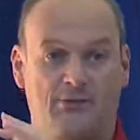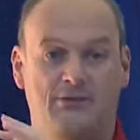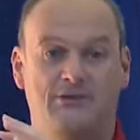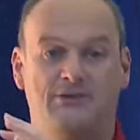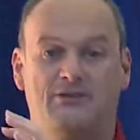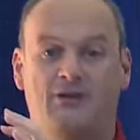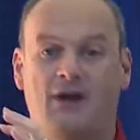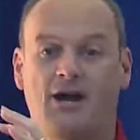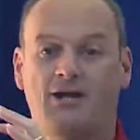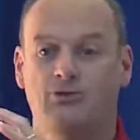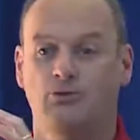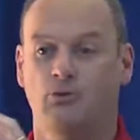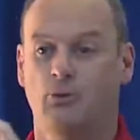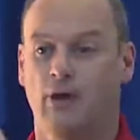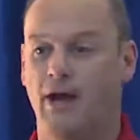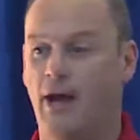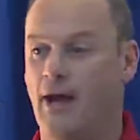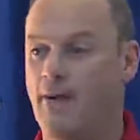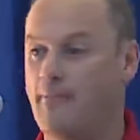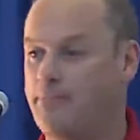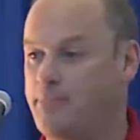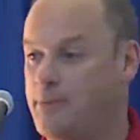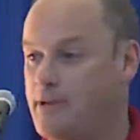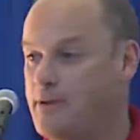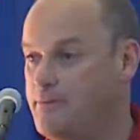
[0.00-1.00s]
try to
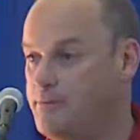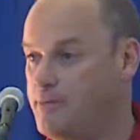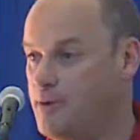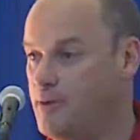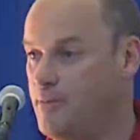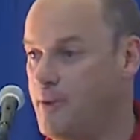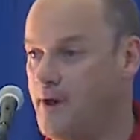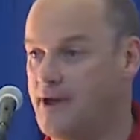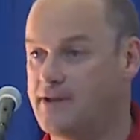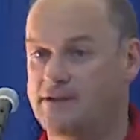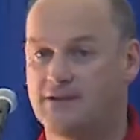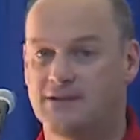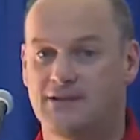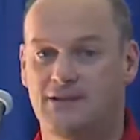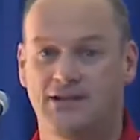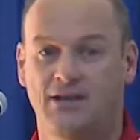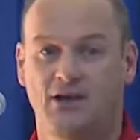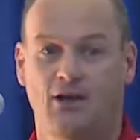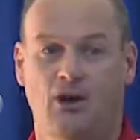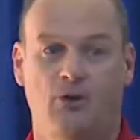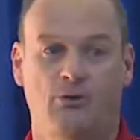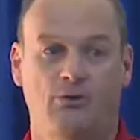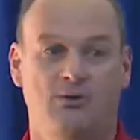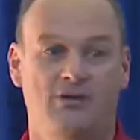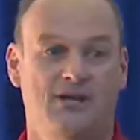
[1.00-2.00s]
implement it in
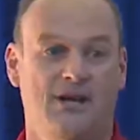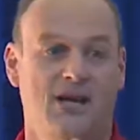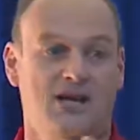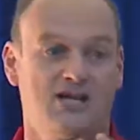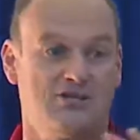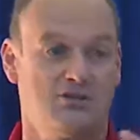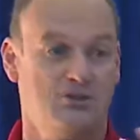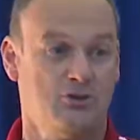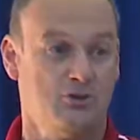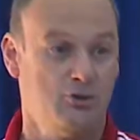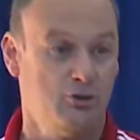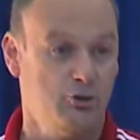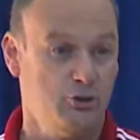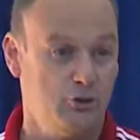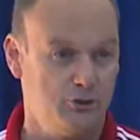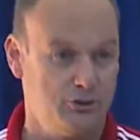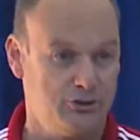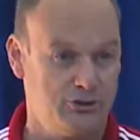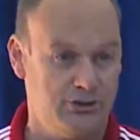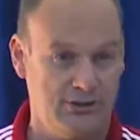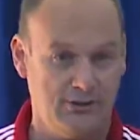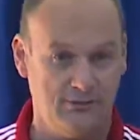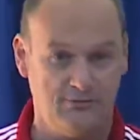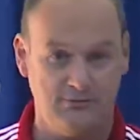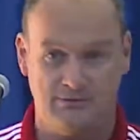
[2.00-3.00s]
our national youth
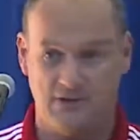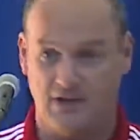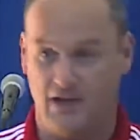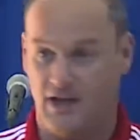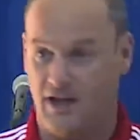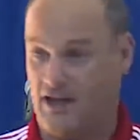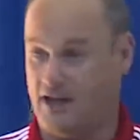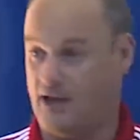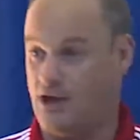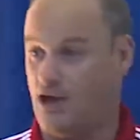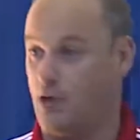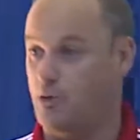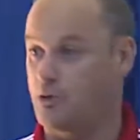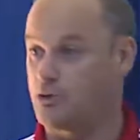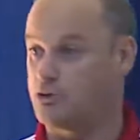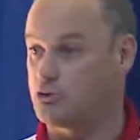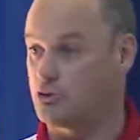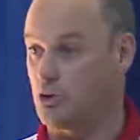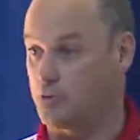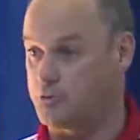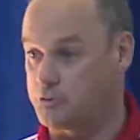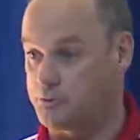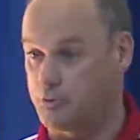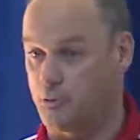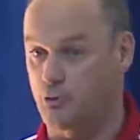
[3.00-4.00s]
teams, in our
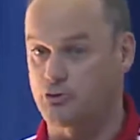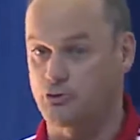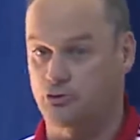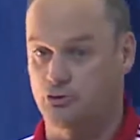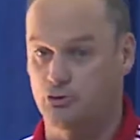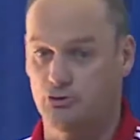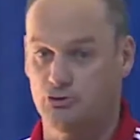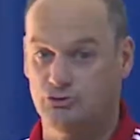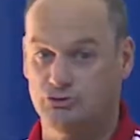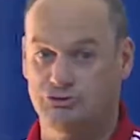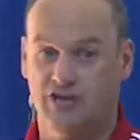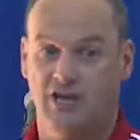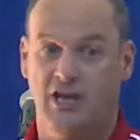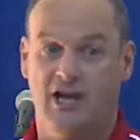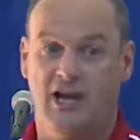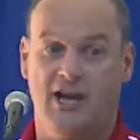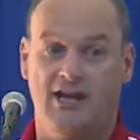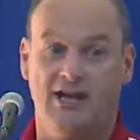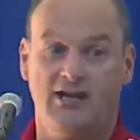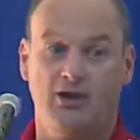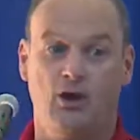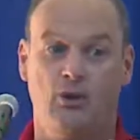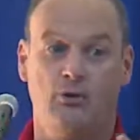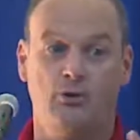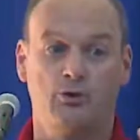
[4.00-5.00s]
top sports schools, and
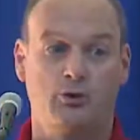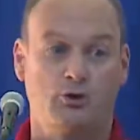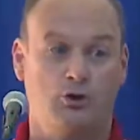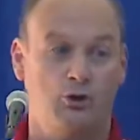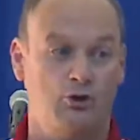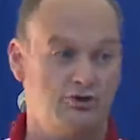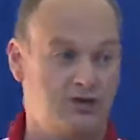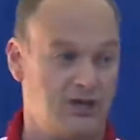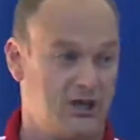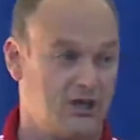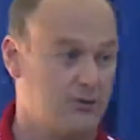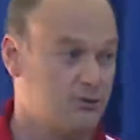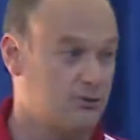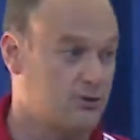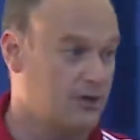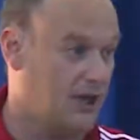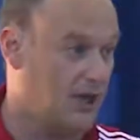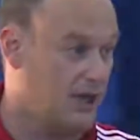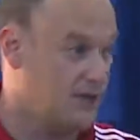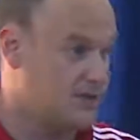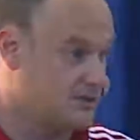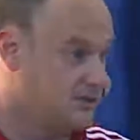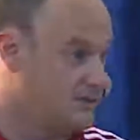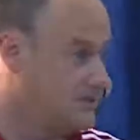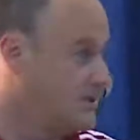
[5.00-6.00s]
in our coach
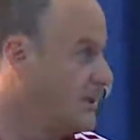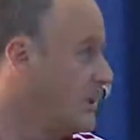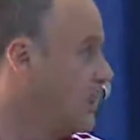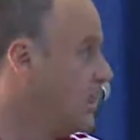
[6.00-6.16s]
education.